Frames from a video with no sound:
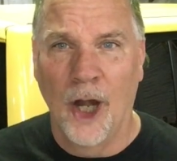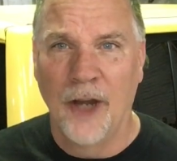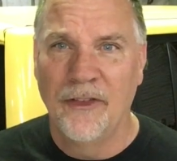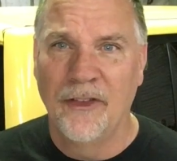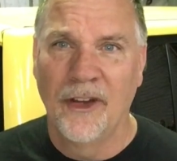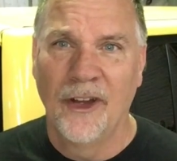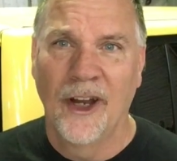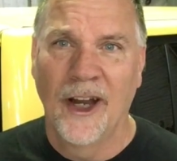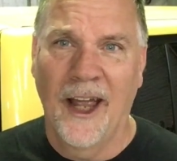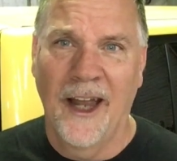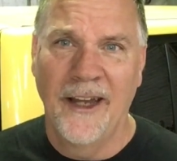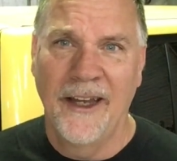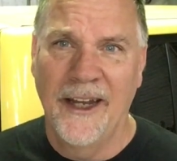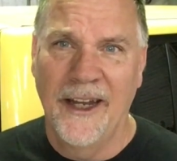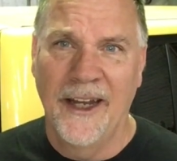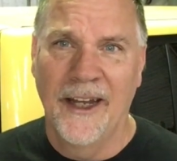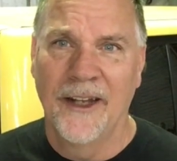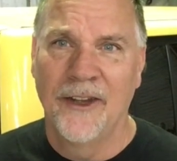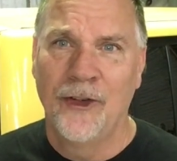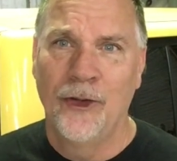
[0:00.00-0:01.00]
it's a good
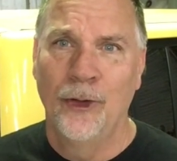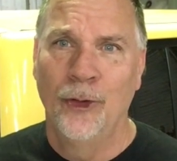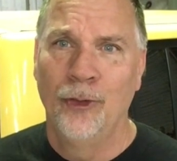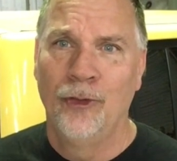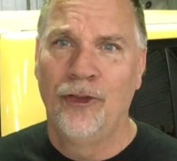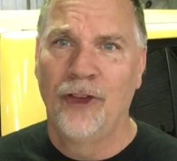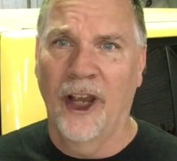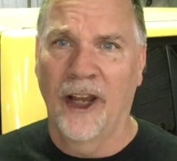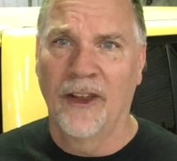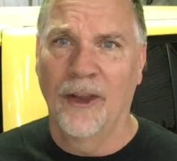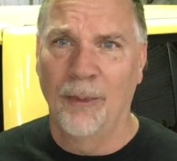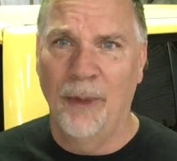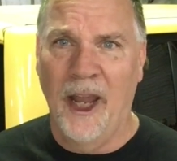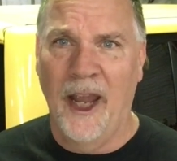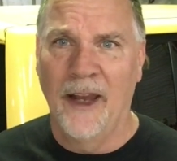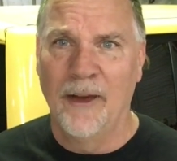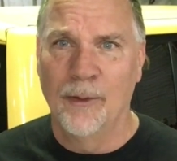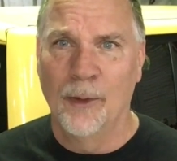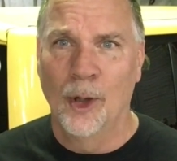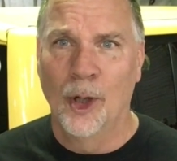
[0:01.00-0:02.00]
idea to check the
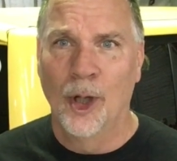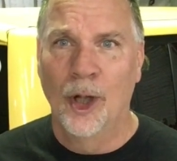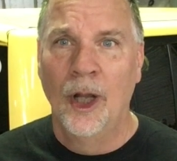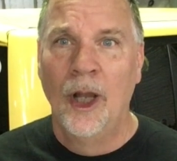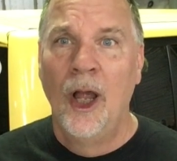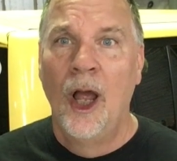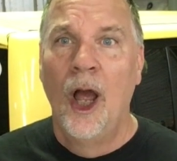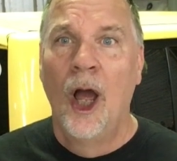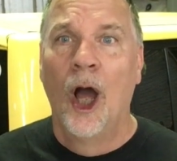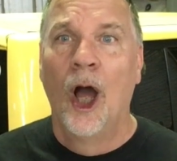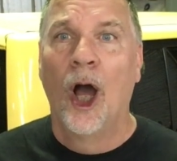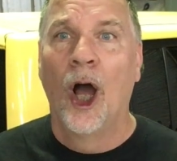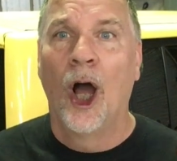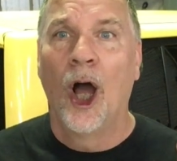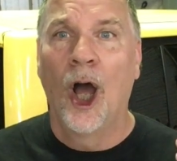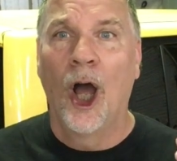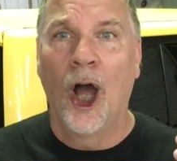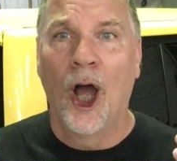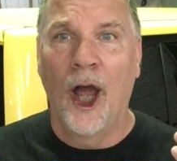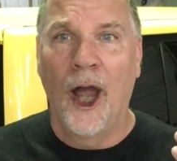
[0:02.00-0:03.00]
manual
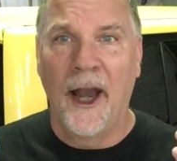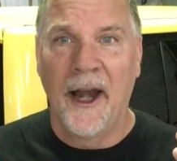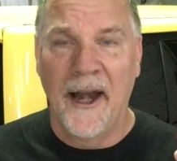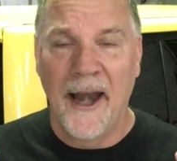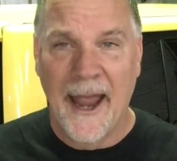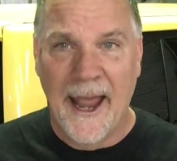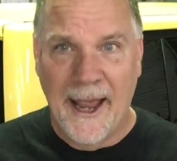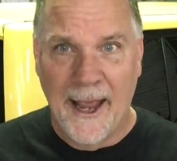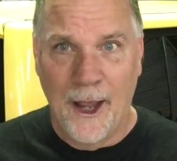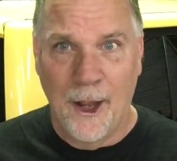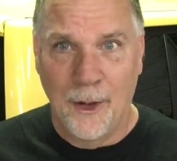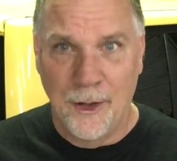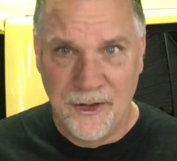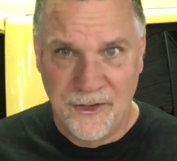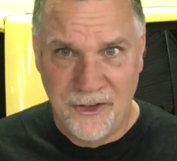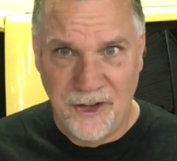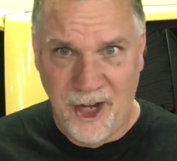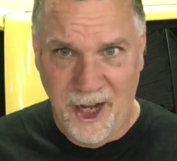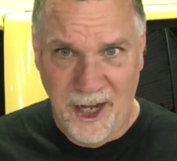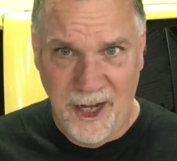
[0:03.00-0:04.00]
on how to
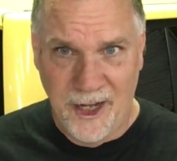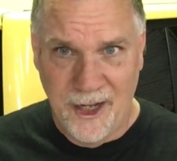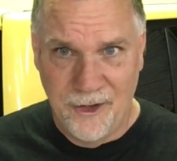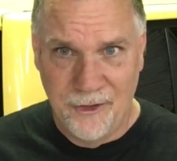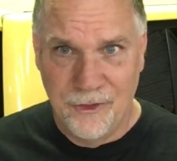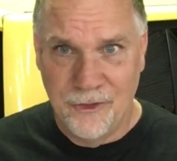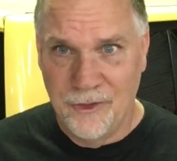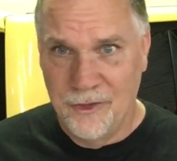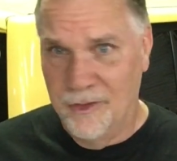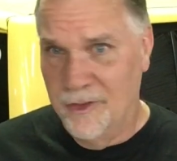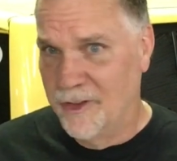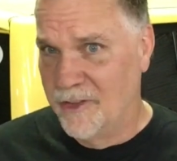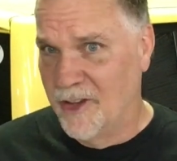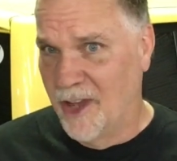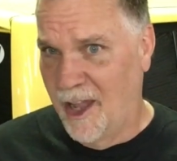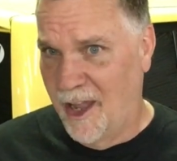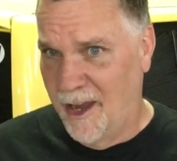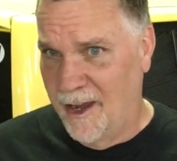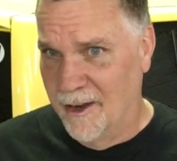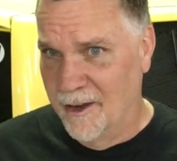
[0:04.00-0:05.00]
change the
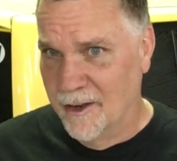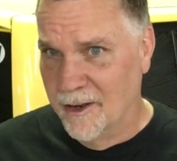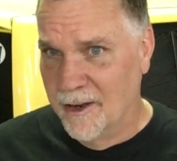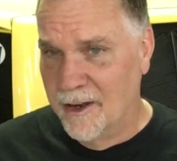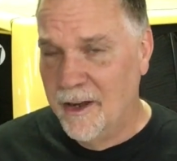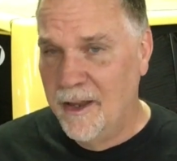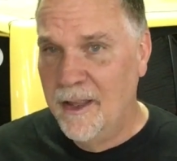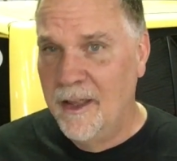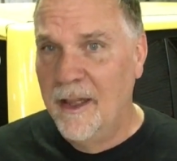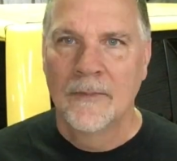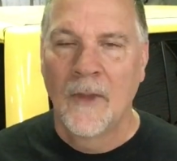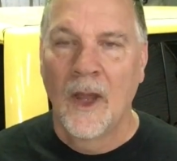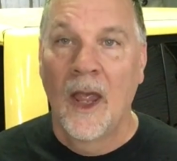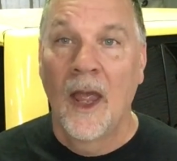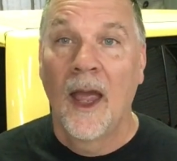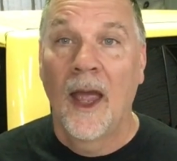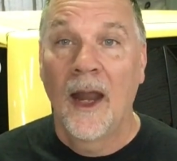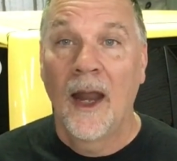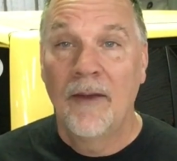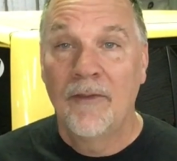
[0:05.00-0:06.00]
tire.
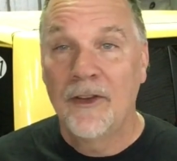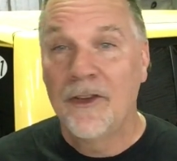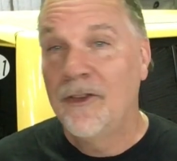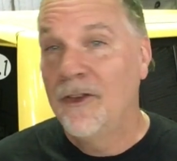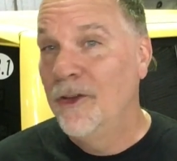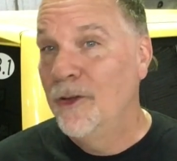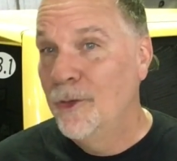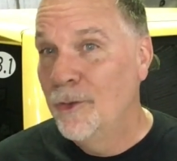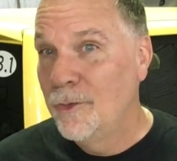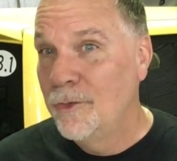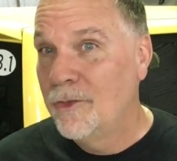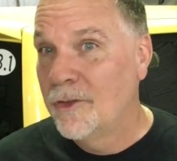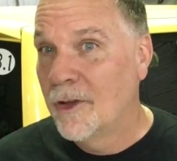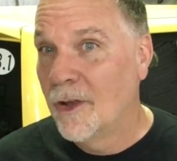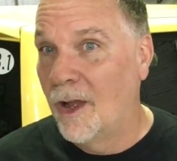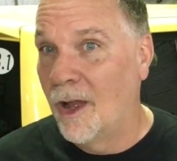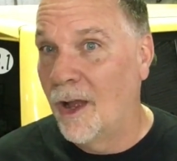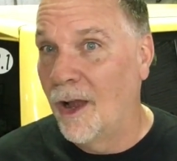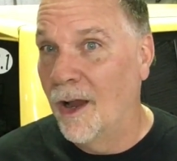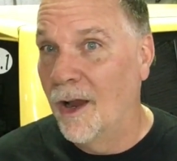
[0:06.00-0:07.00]
And if it's a used
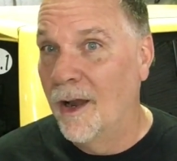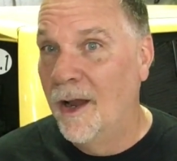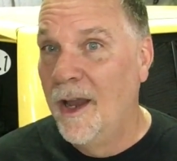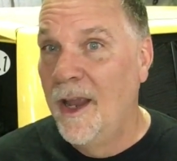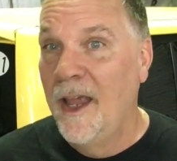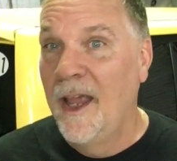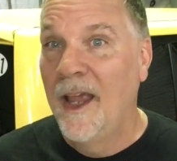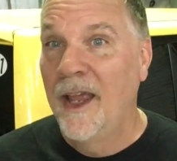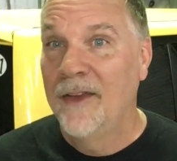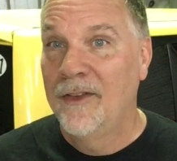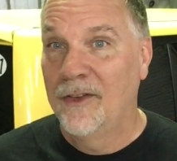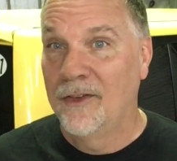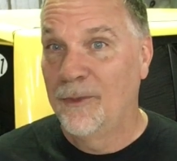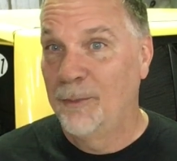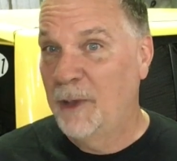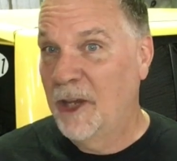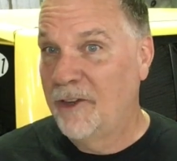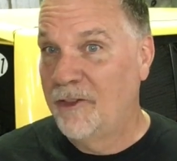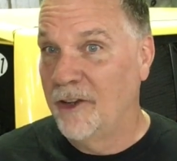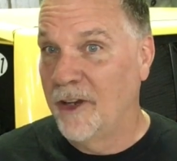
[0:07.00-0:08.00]
car, it's
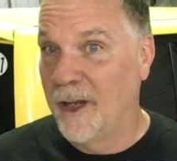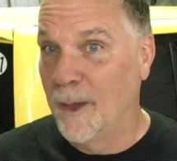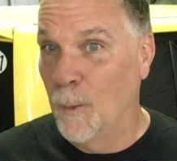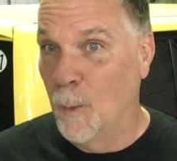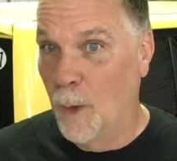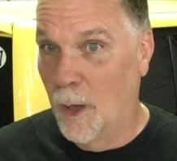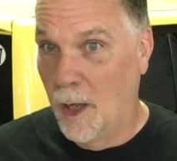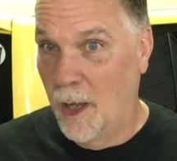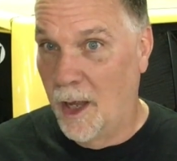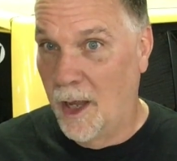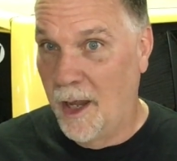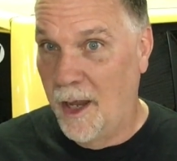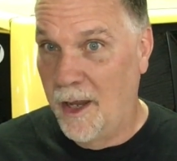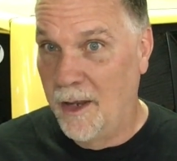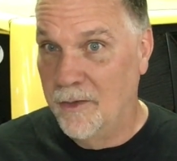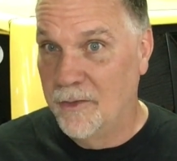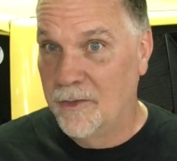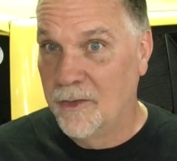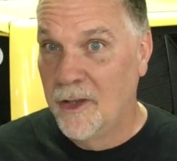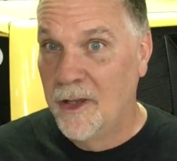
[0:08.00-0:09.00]
especially
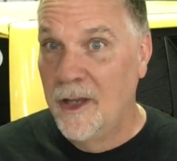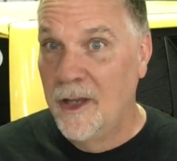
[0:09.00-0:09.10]
wise